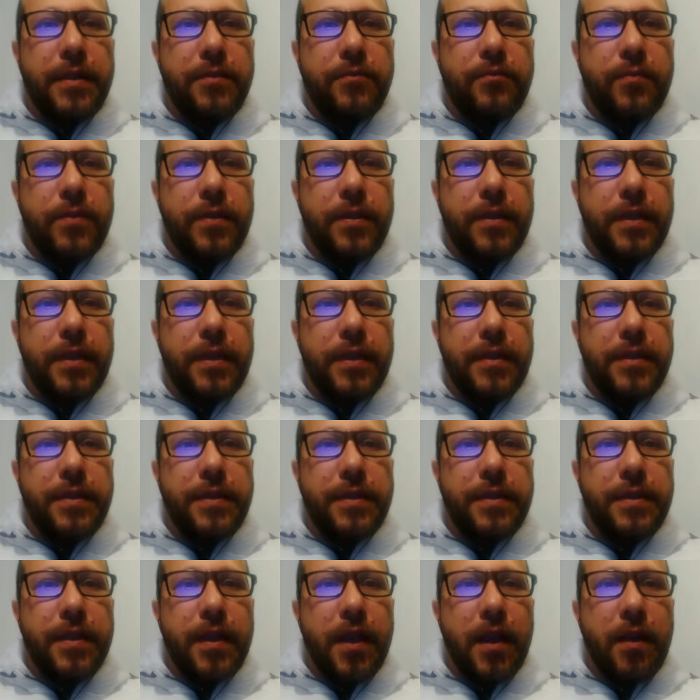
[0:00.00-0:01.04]
one is
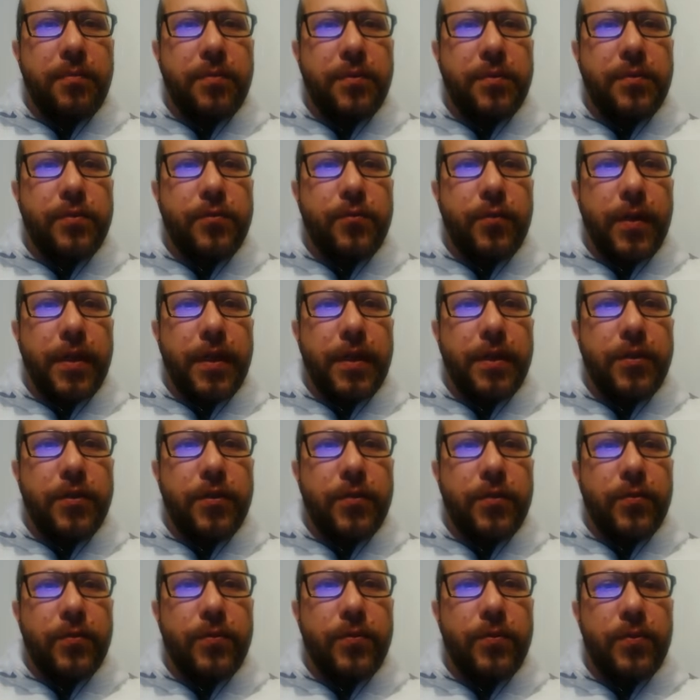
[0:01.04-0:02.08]
Scopus
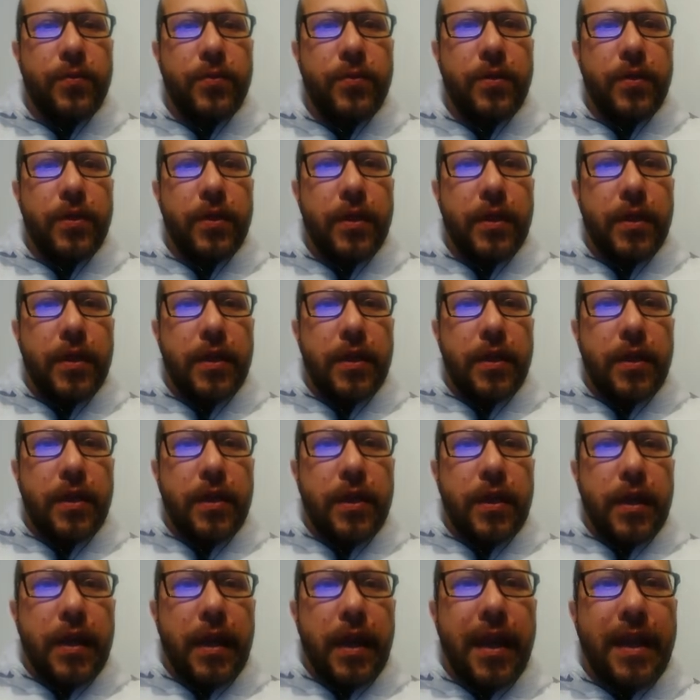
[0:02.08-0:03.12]
22.
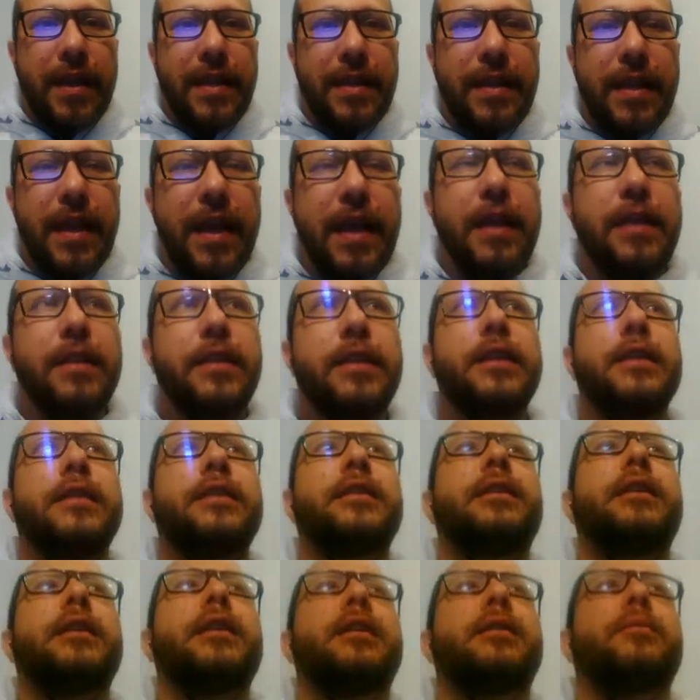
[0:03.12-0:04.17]
And then
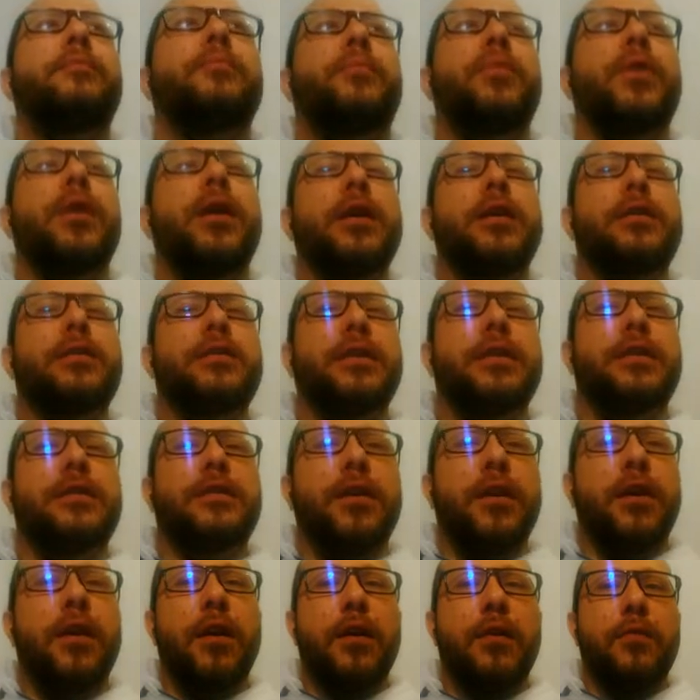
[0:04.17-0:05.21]
the process
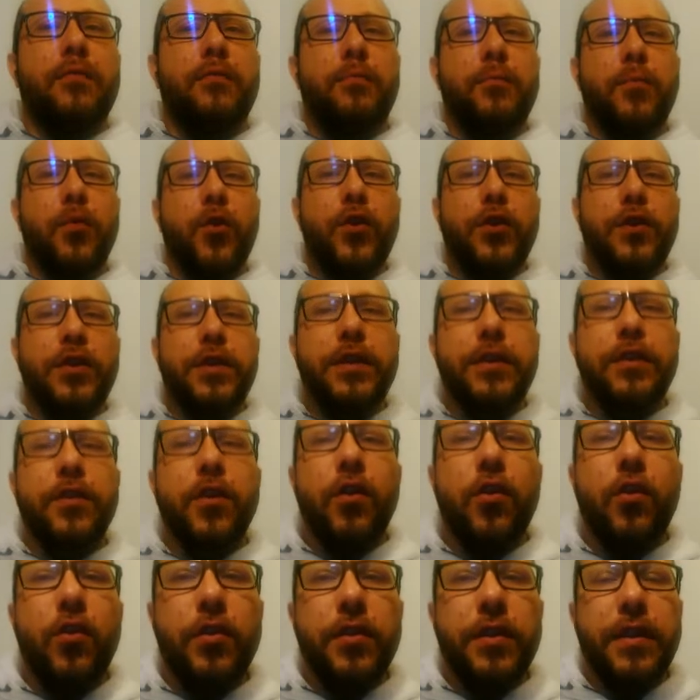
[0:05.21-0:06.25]
of merging
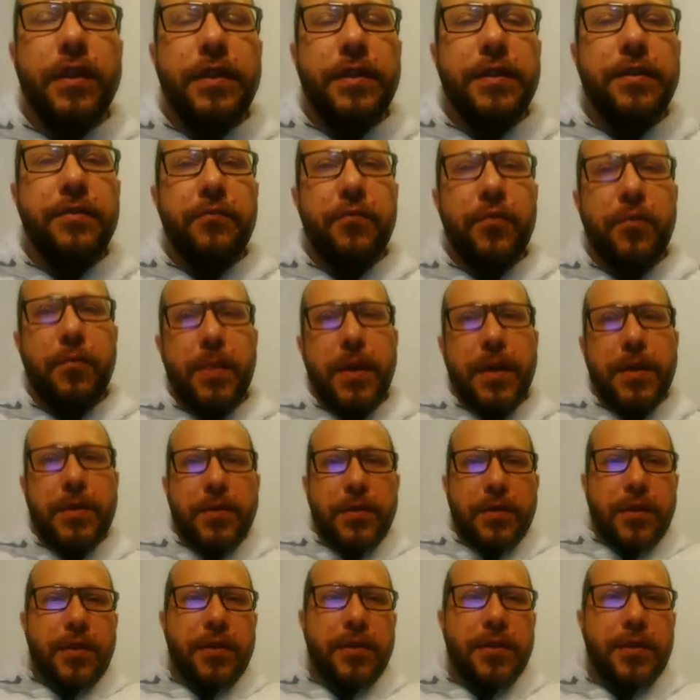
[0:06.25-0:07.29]
all this
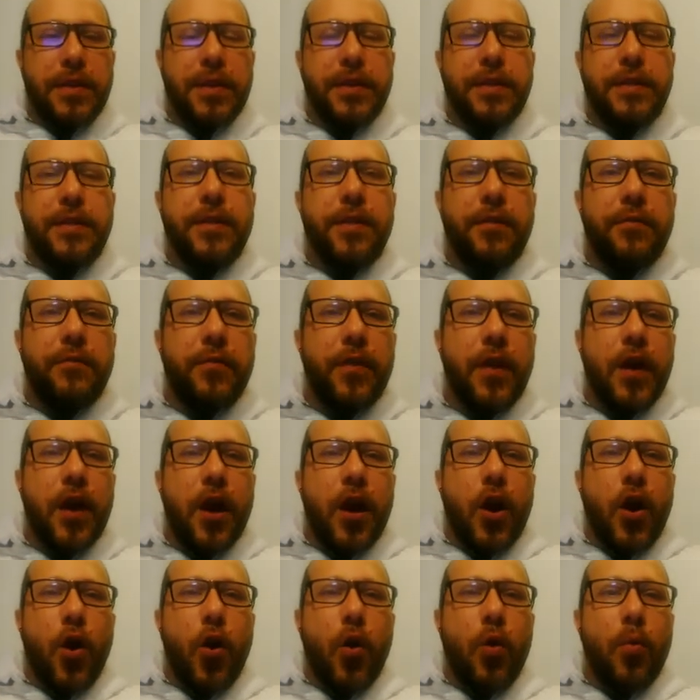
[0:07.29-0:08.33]
information consists of
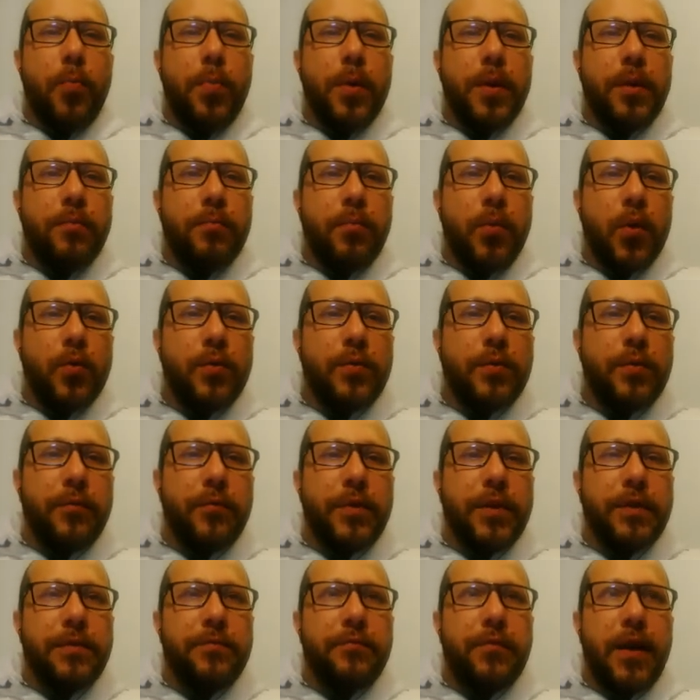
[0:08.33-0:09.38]
open both of
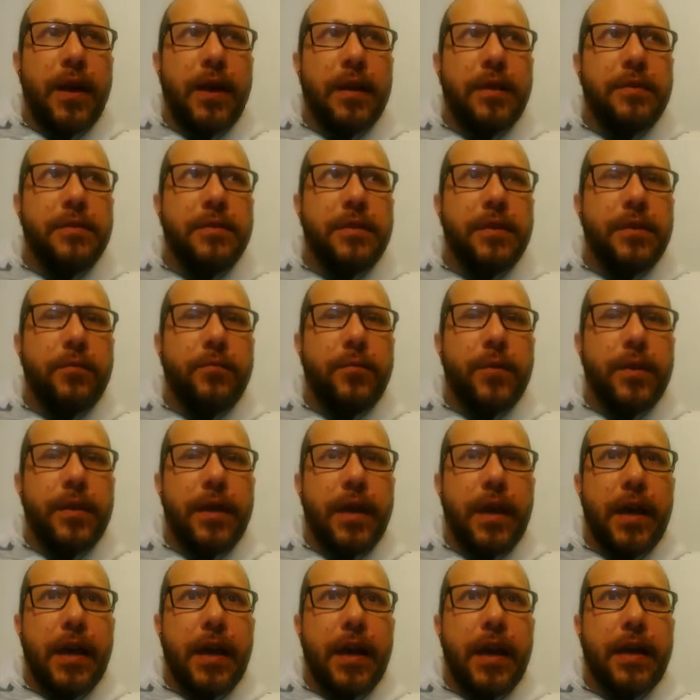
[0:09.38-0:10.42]
these files with
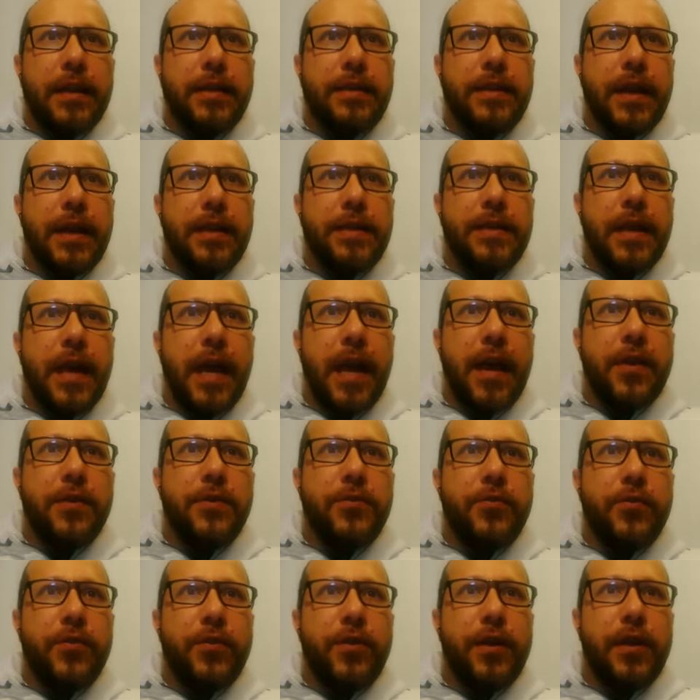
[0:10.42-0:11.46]
a text
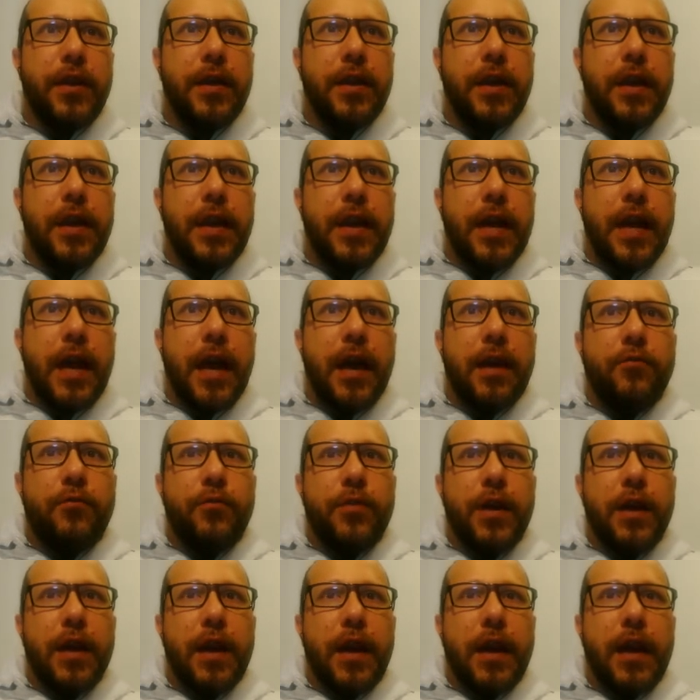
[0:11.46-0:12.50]
editor.
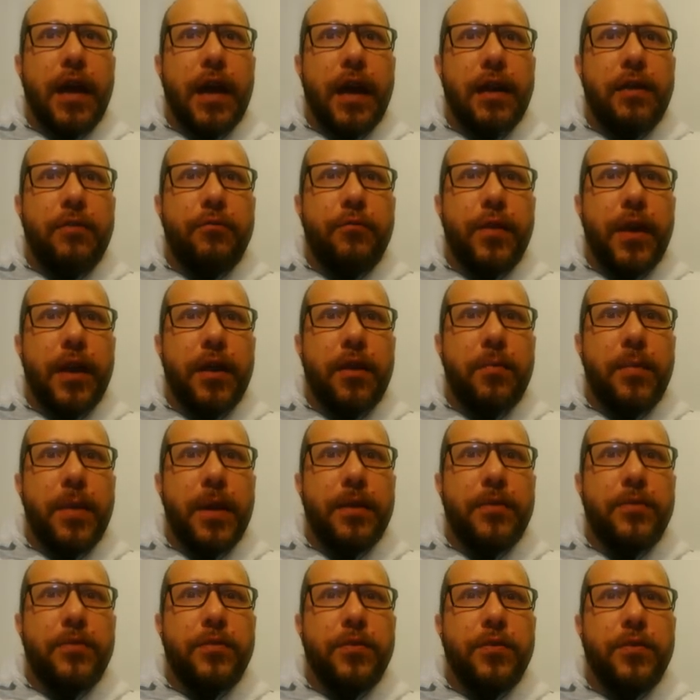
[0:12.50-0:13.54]
I highly
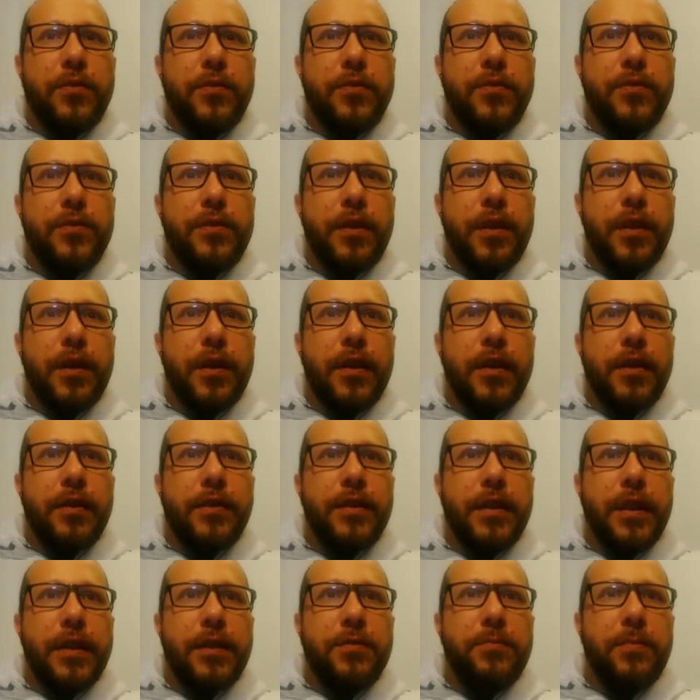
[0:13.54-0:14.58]
recommend to use the
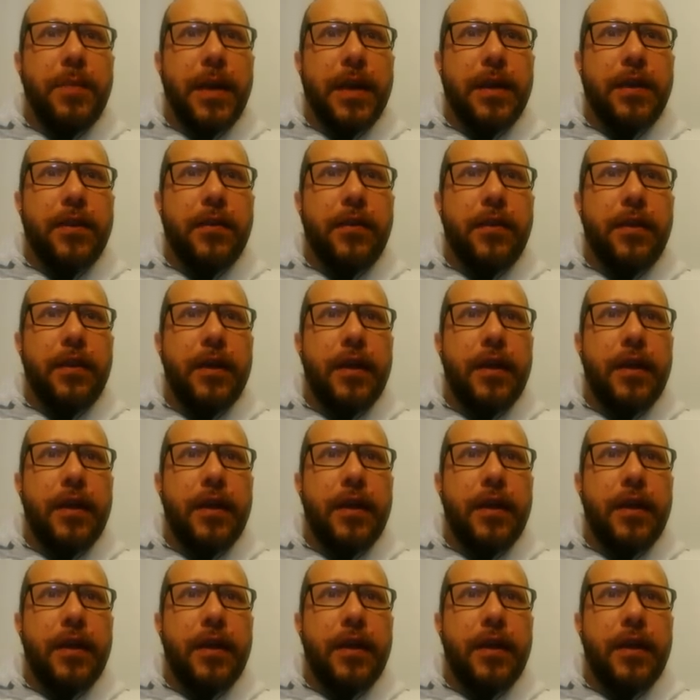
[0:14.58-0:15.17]
TextMaker